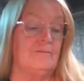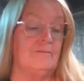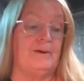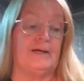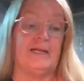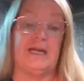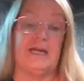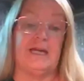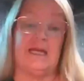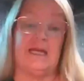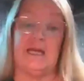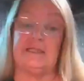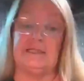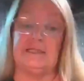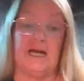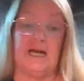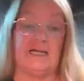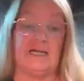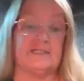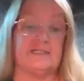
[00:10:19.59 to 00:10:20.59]
but he had
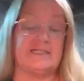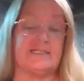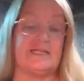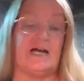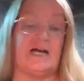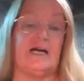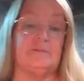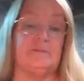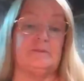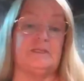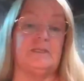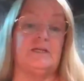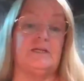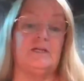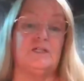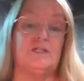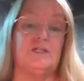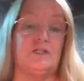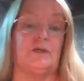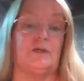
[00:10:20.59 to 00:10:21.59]
not stopped
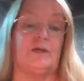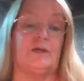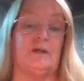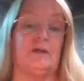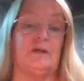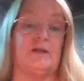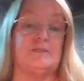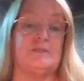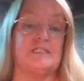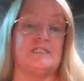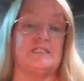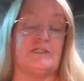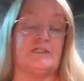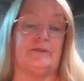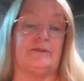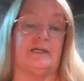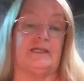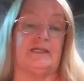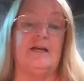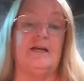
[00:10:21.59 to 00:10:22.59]
doing what he was
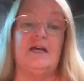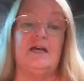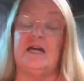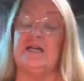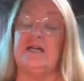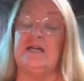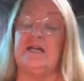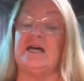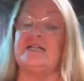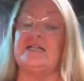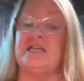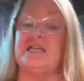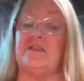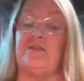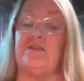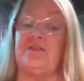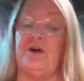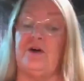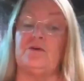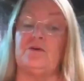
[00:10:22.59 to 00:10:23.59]
doing. And I
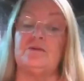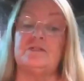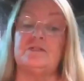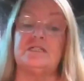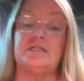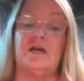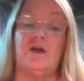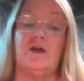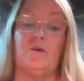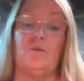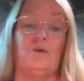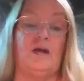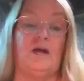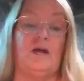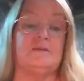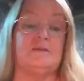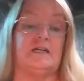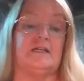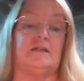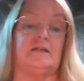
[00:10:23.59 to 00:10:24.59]
said, "Those
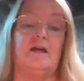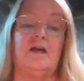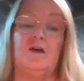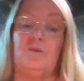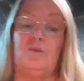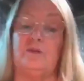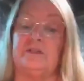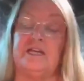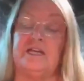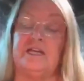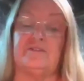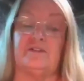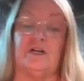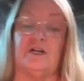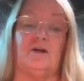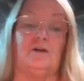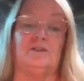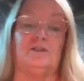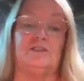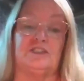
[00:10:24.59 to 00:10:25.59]
women will never
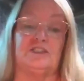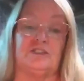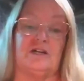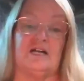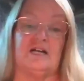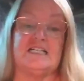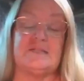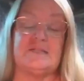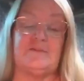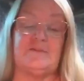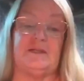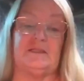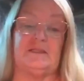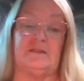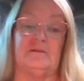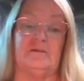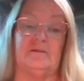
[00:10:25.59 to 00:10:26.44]
hold your husband.